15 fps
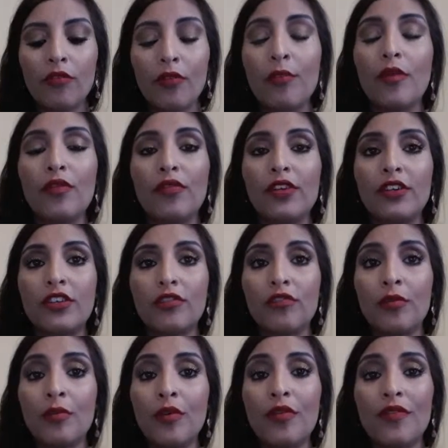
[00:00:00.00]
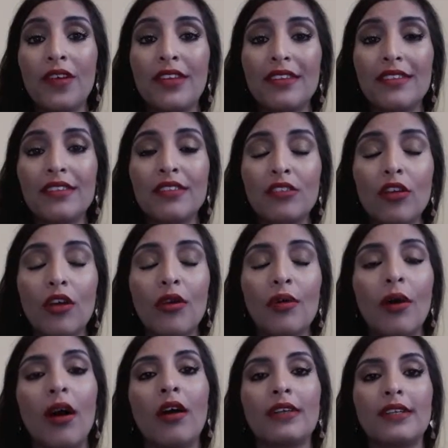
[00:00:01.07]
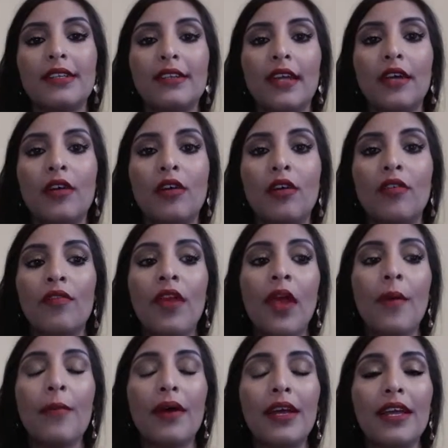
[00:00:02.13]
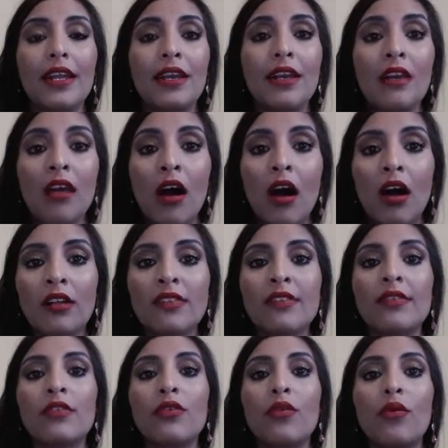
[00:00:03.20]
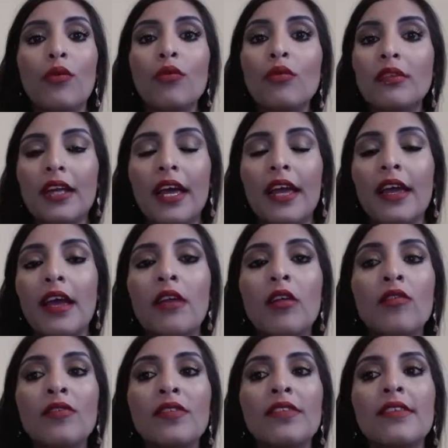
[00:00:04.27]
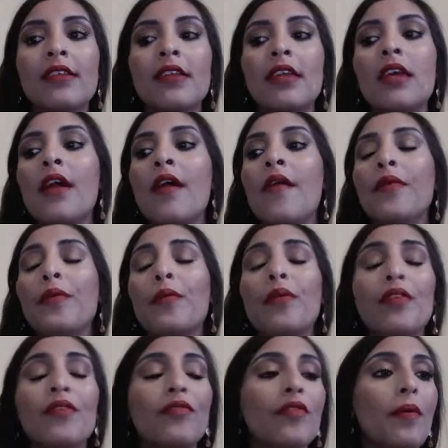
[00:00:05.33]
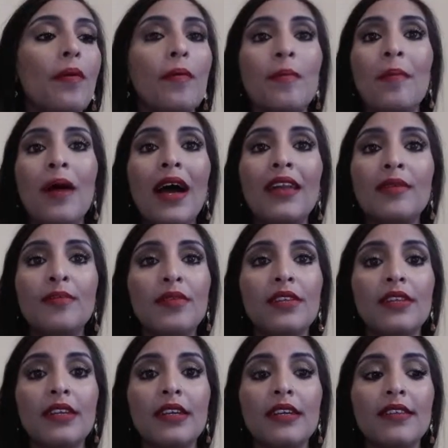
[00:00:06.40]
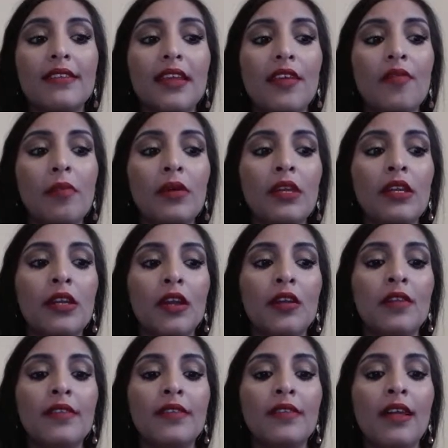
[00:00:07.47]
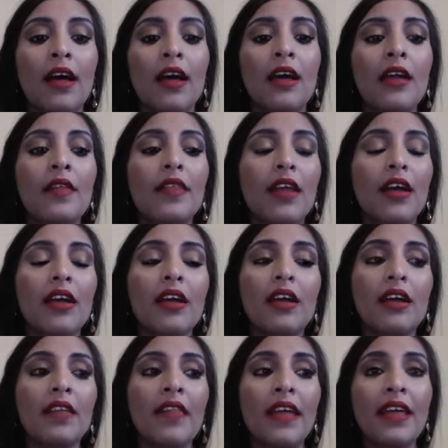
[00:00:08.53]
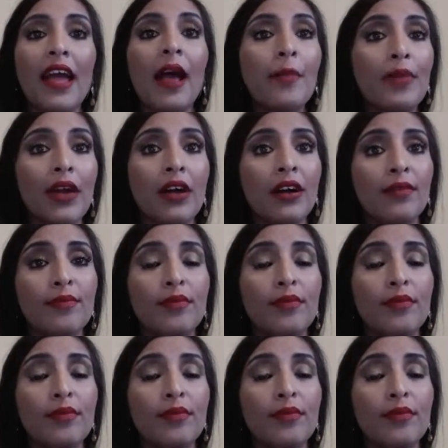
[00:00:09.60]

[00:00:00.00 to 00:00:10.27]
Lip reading: remover to remove it. It's so hard to take off, but it lasts all day. And obviously with matte lipsticks, everybody knows that they can be